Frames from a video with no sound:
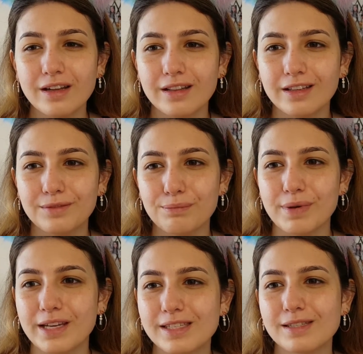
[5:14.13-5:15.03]
and it
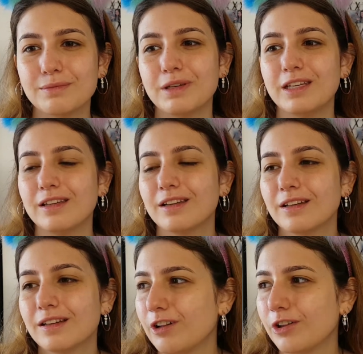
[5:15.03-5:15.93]
makes me
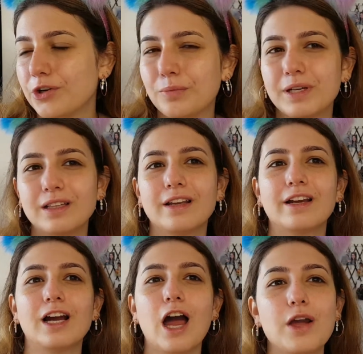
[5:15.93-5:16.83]
a little bit like
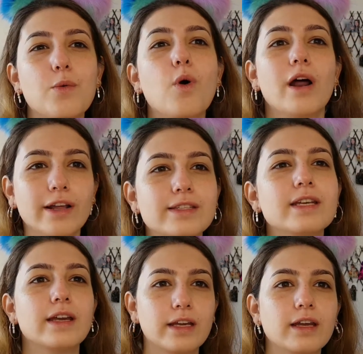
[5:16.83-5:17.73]
I want to
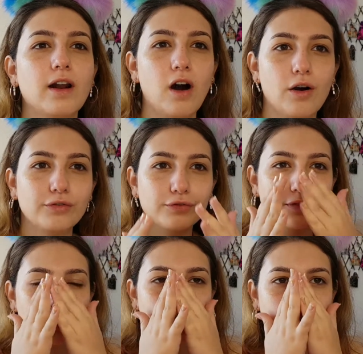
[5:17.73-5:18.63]
take it off,
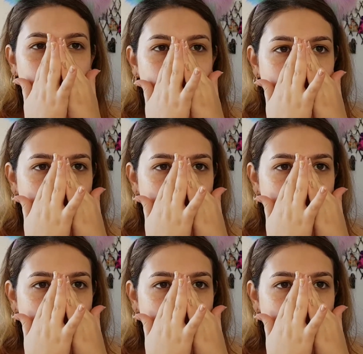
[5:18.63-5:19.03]
and